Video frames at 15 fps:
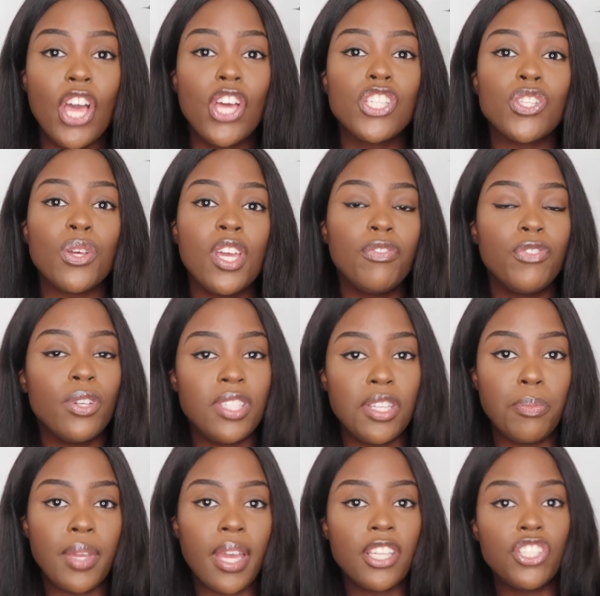So if your
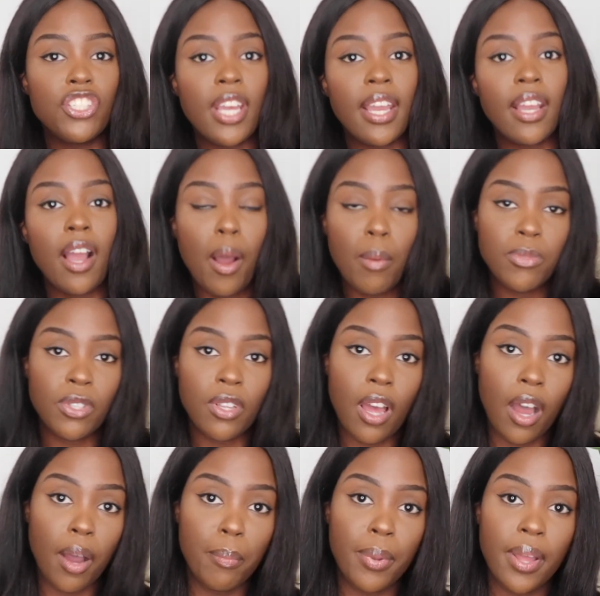DBS check comes
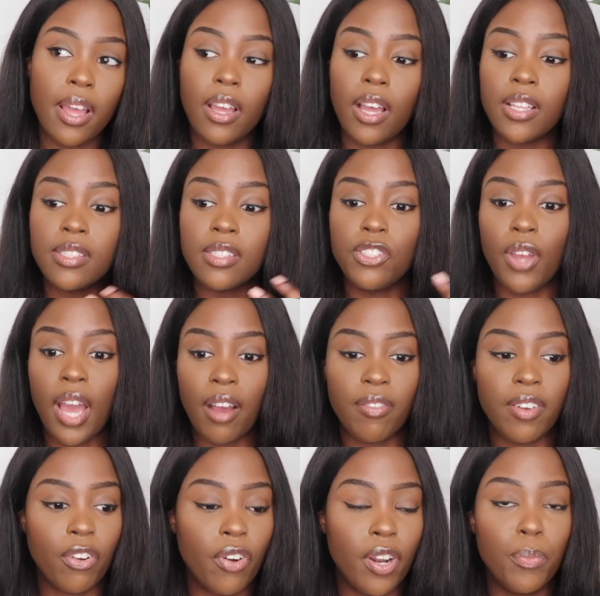up as you have
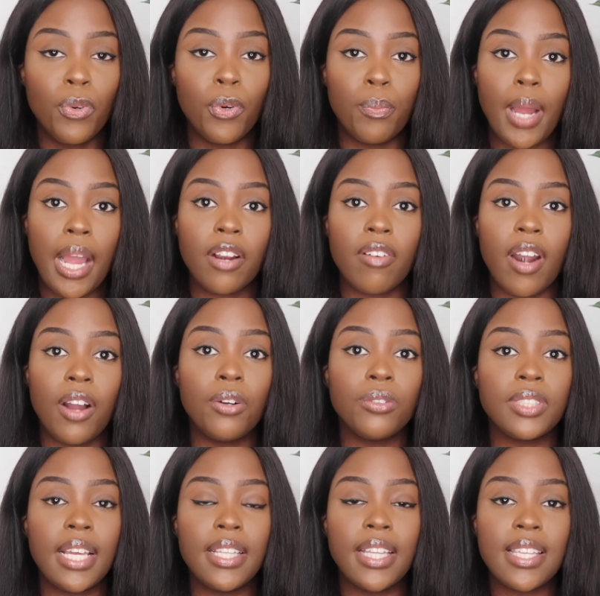a criminal
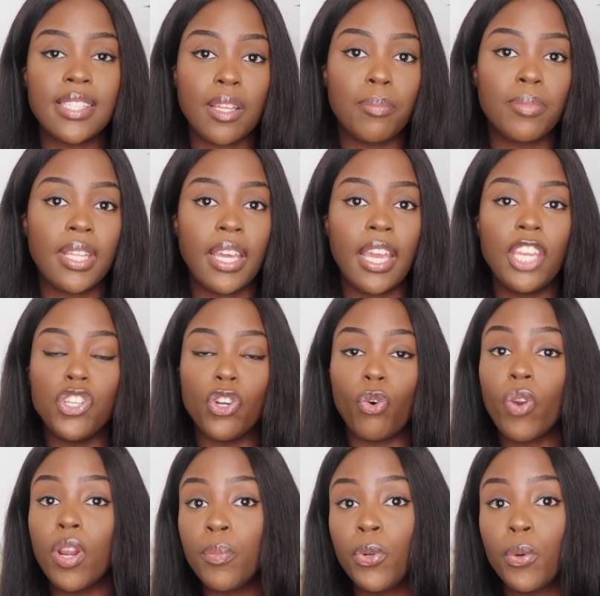background and there's something in your
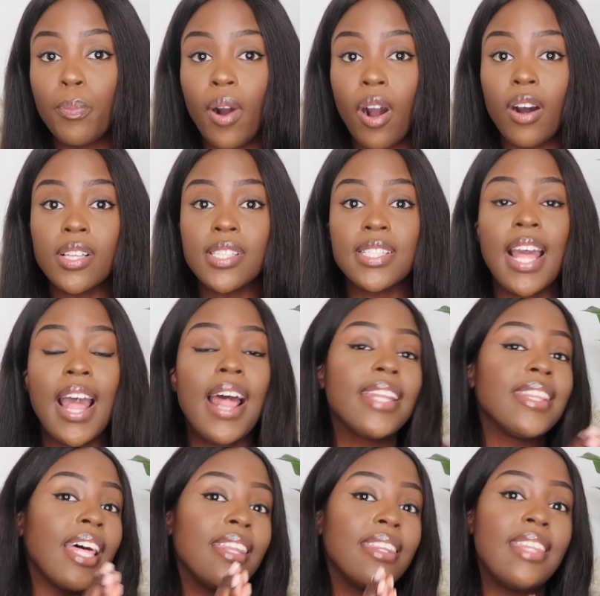criminal past
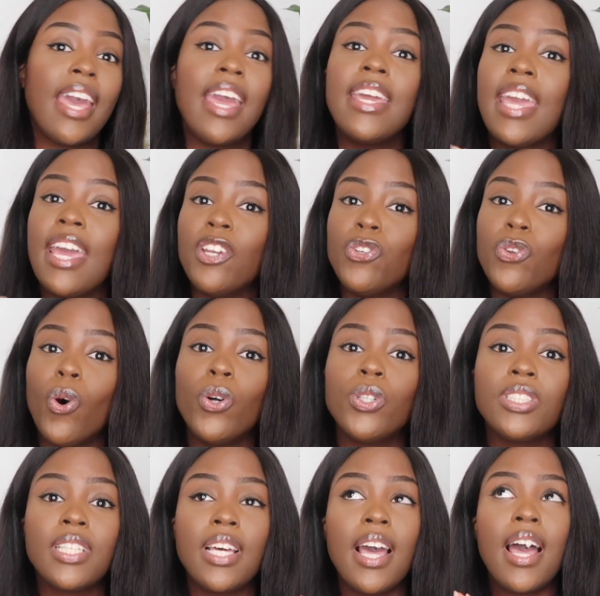that they
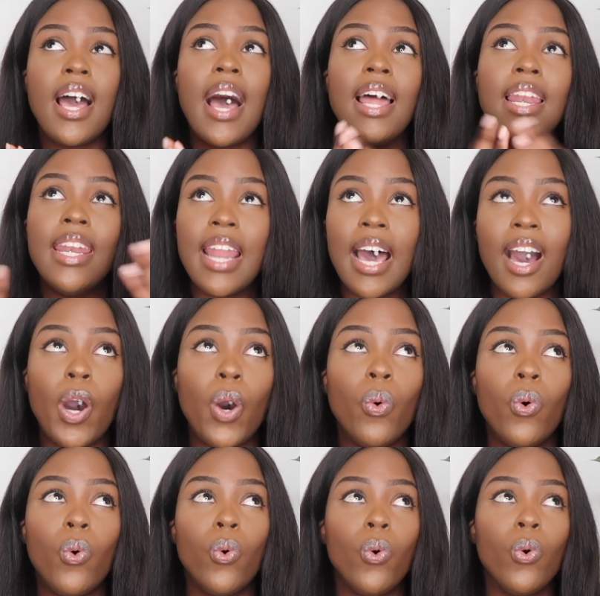cannot
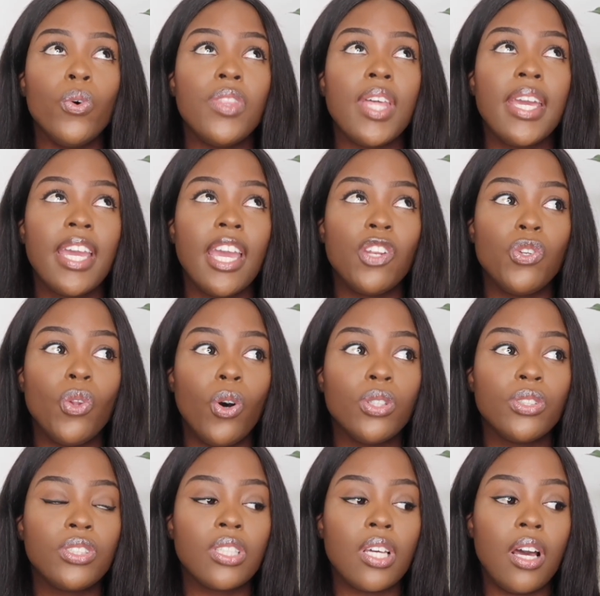allow, or they
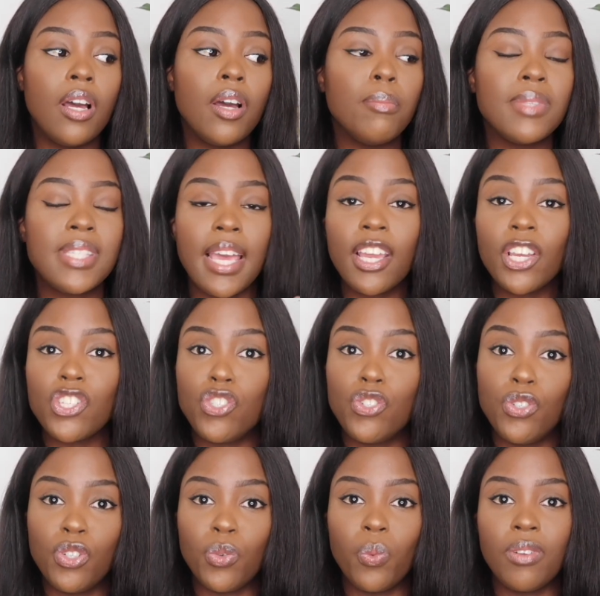cannot take a
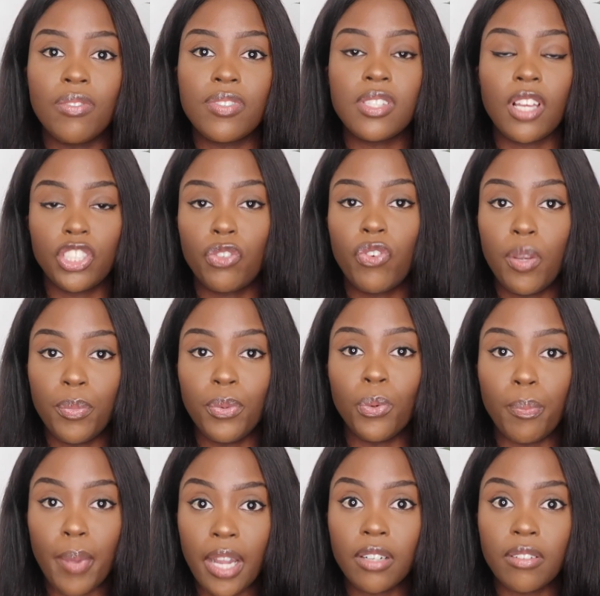student with such criminal
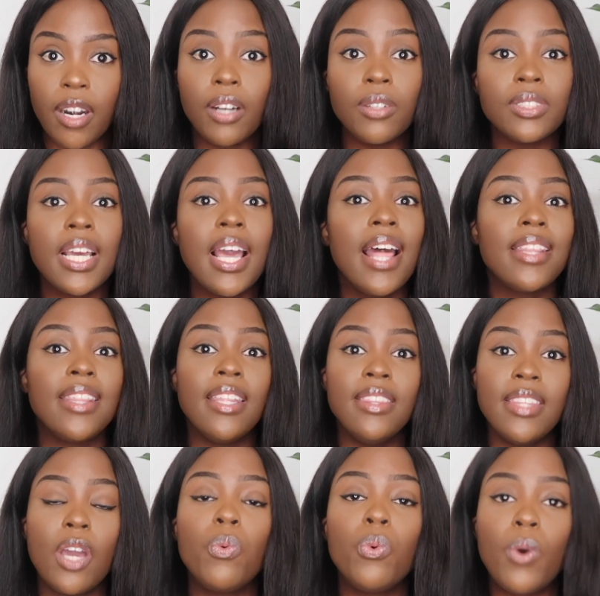background, then
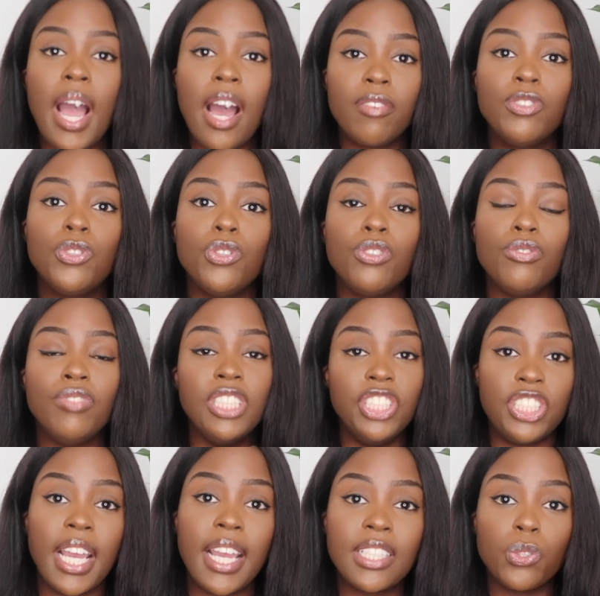they will have to
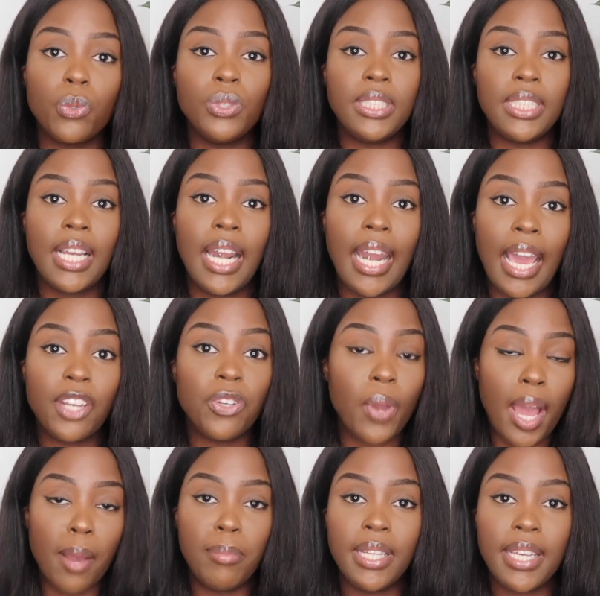reject or decline your
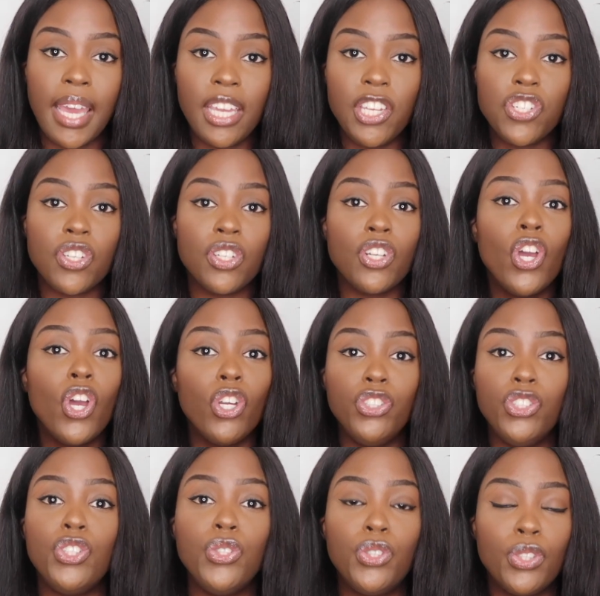application
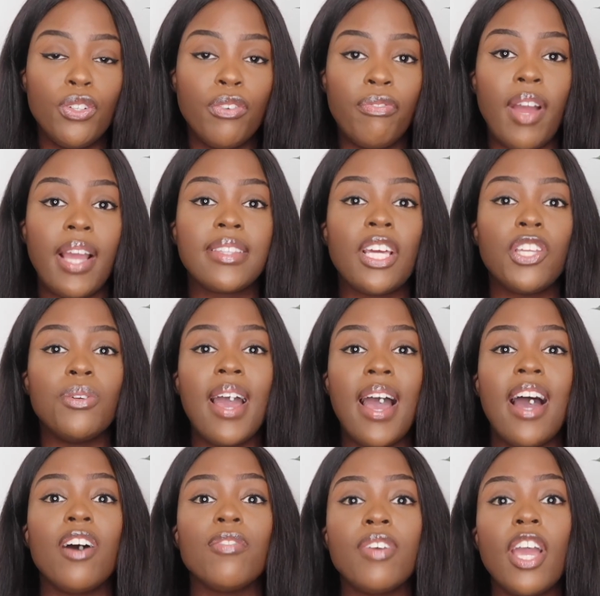due to the fact that you
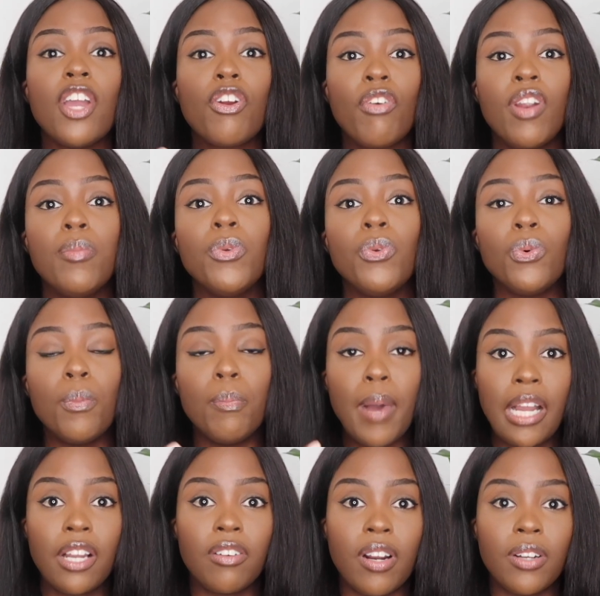have a criminal
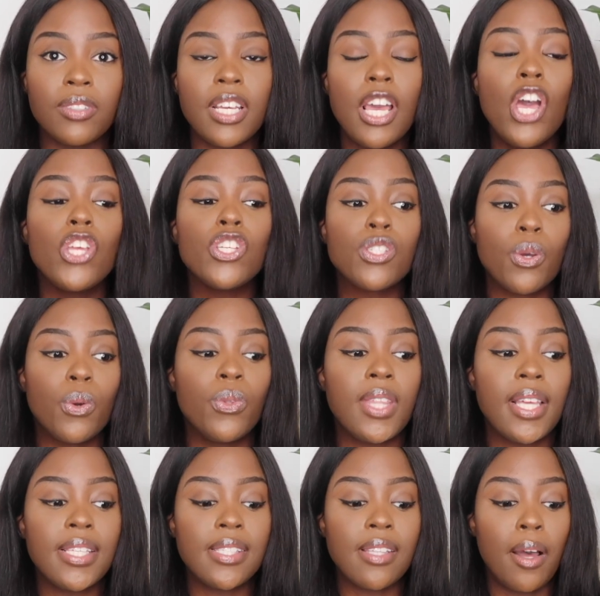background. So
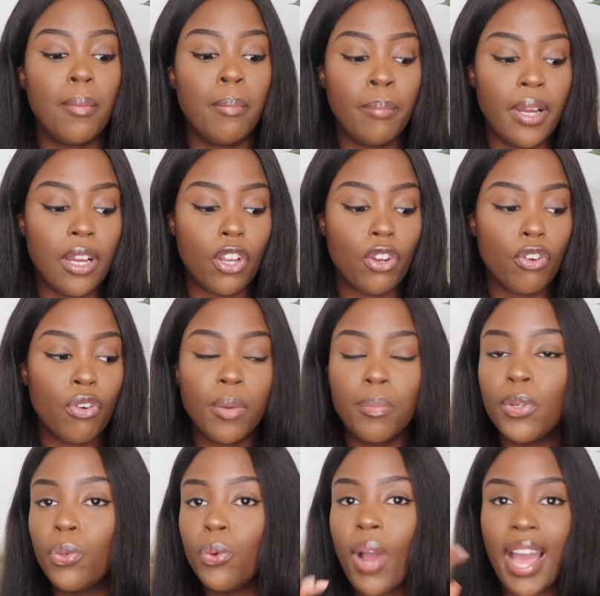there's some
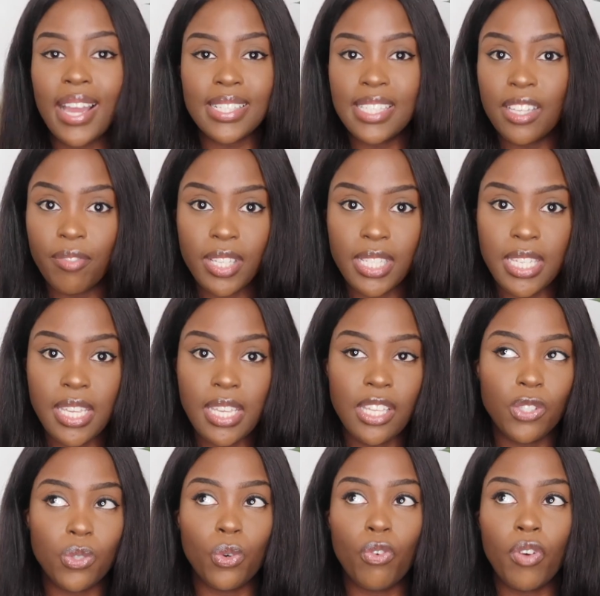criminal
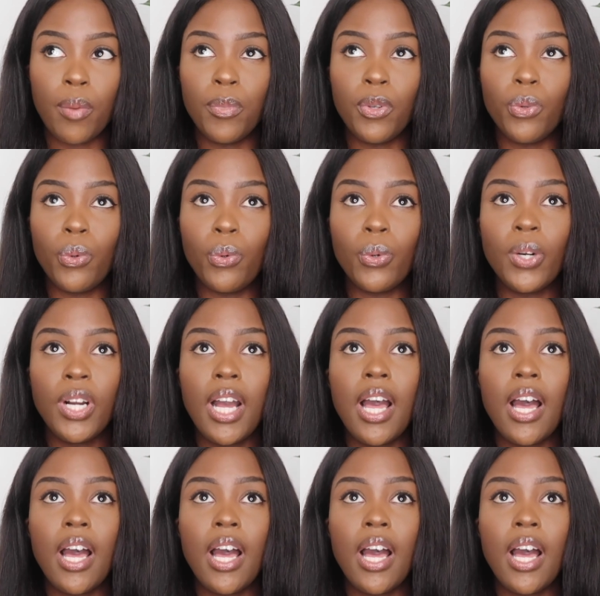activities or criminal